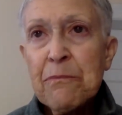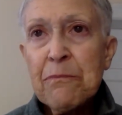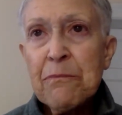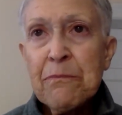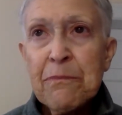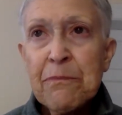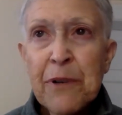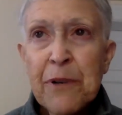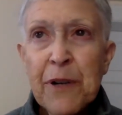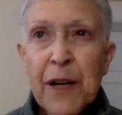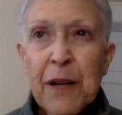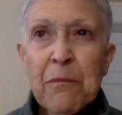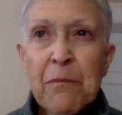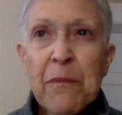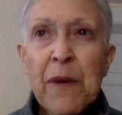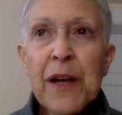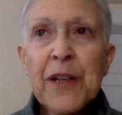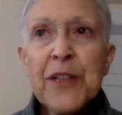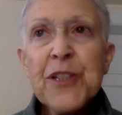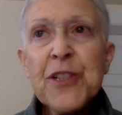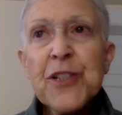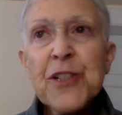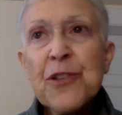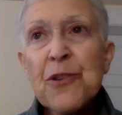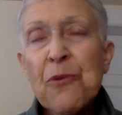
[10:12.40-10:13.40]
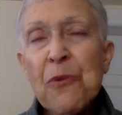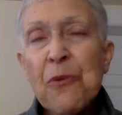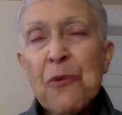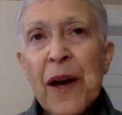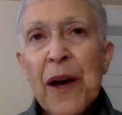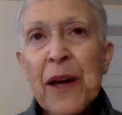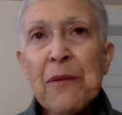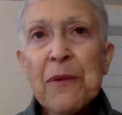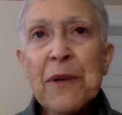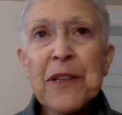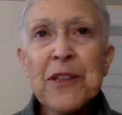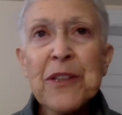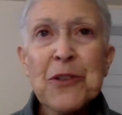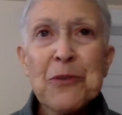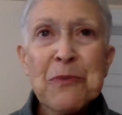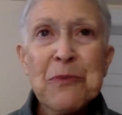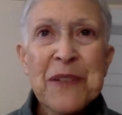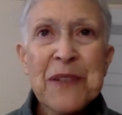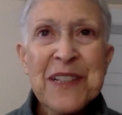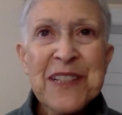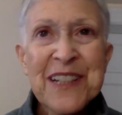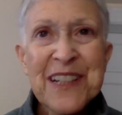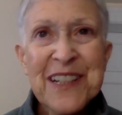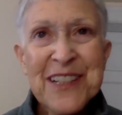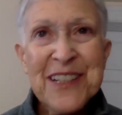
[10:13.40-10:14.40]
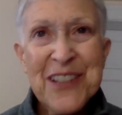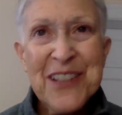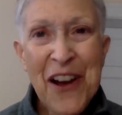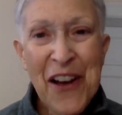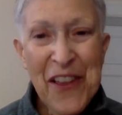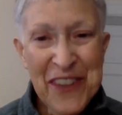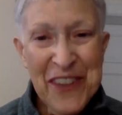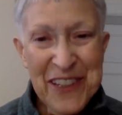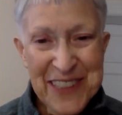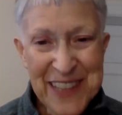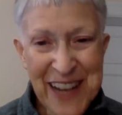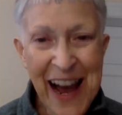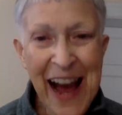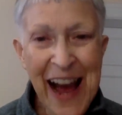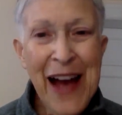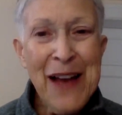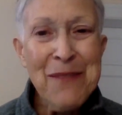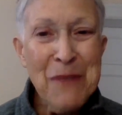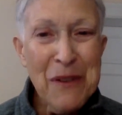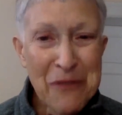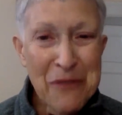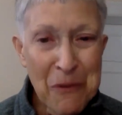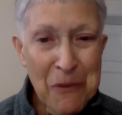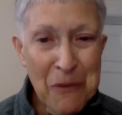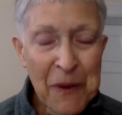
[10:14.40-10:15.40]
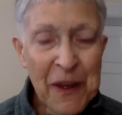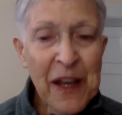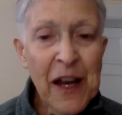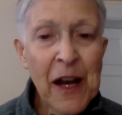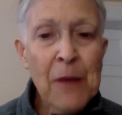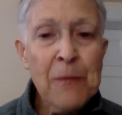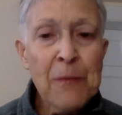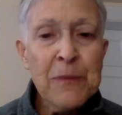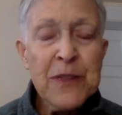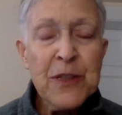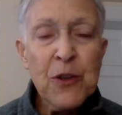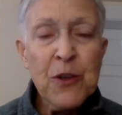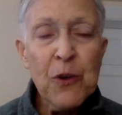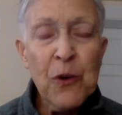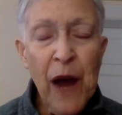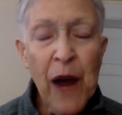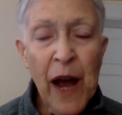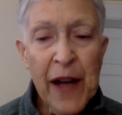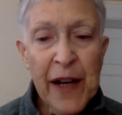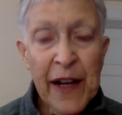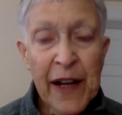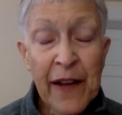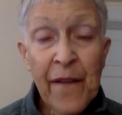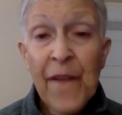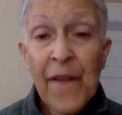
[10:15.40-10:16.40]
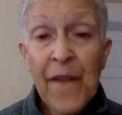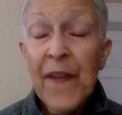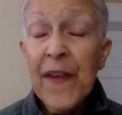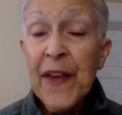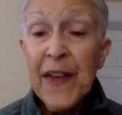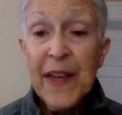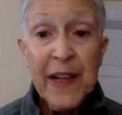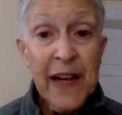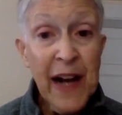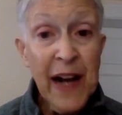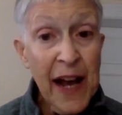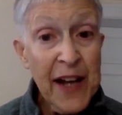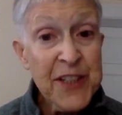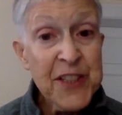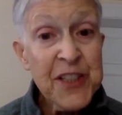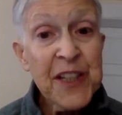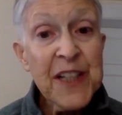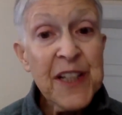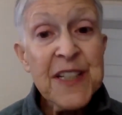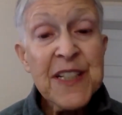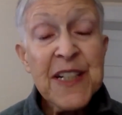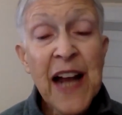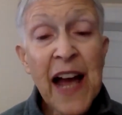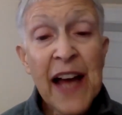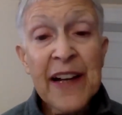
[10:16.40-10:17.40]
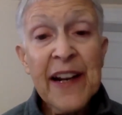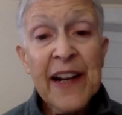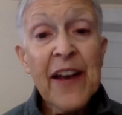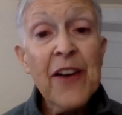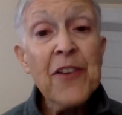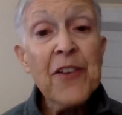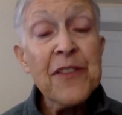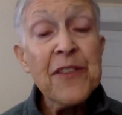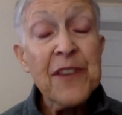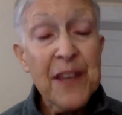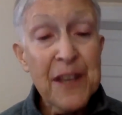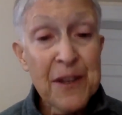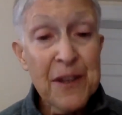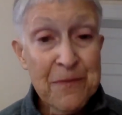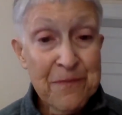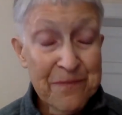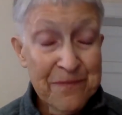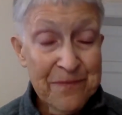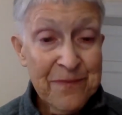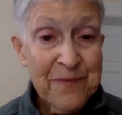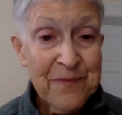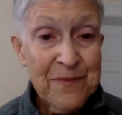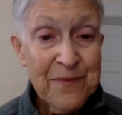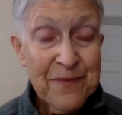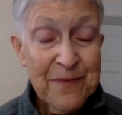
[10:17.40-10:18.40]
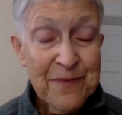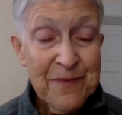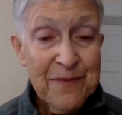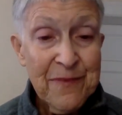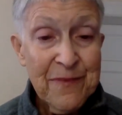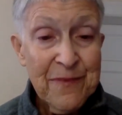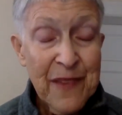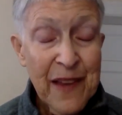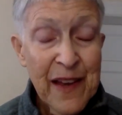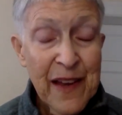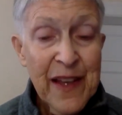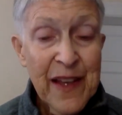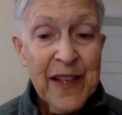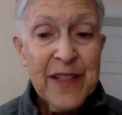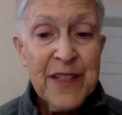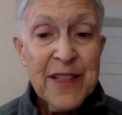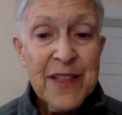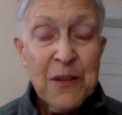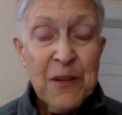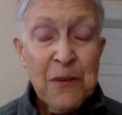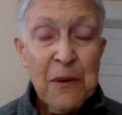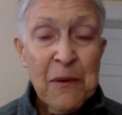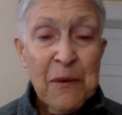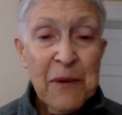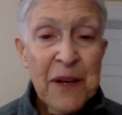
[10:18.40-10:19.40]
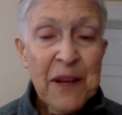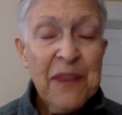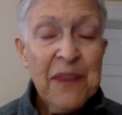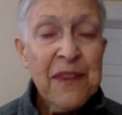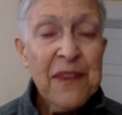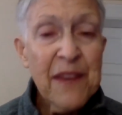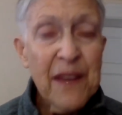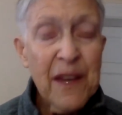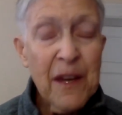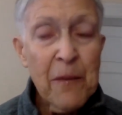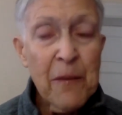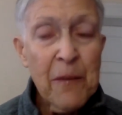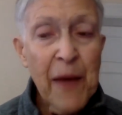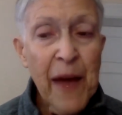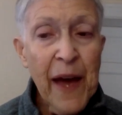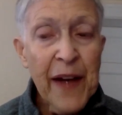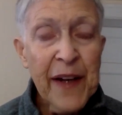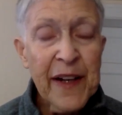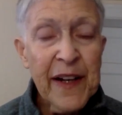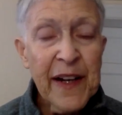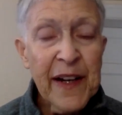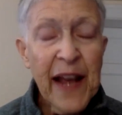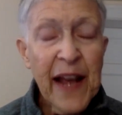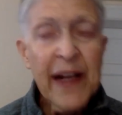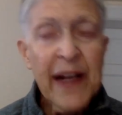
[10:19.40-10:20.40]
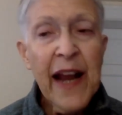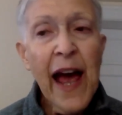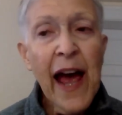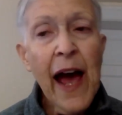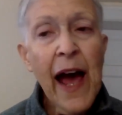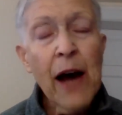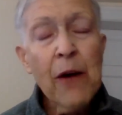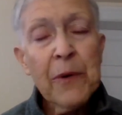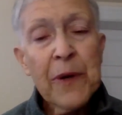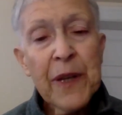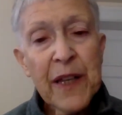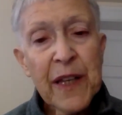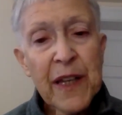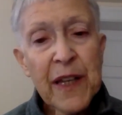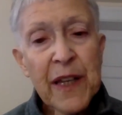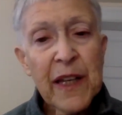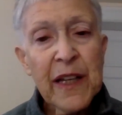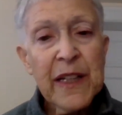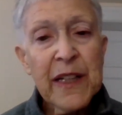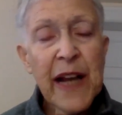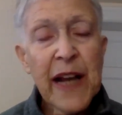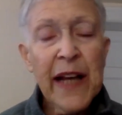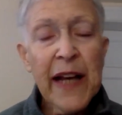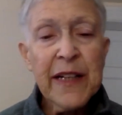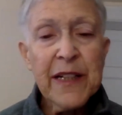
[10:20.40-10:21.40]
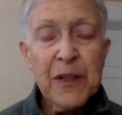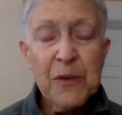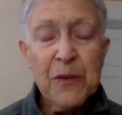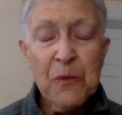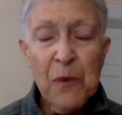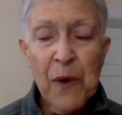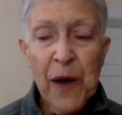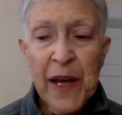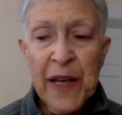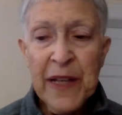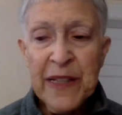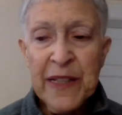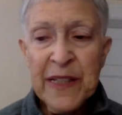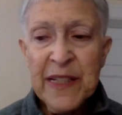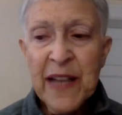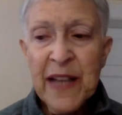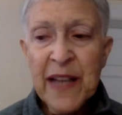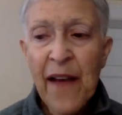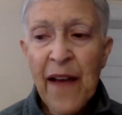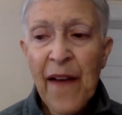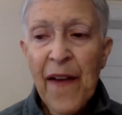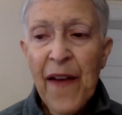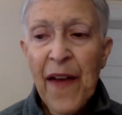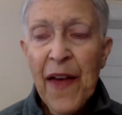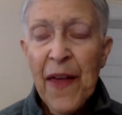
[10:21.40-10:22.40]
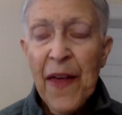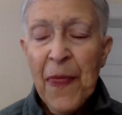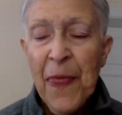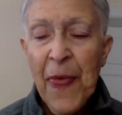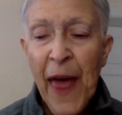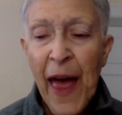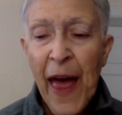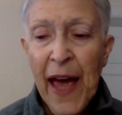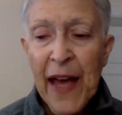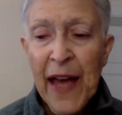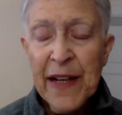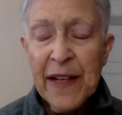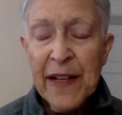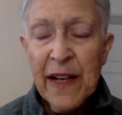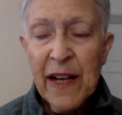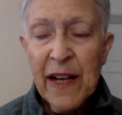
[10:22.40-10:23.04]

pretty much the way we do business all the time, if it becomes chronic, it actually is not healthy. So we want to think about it and how we can connect in ways that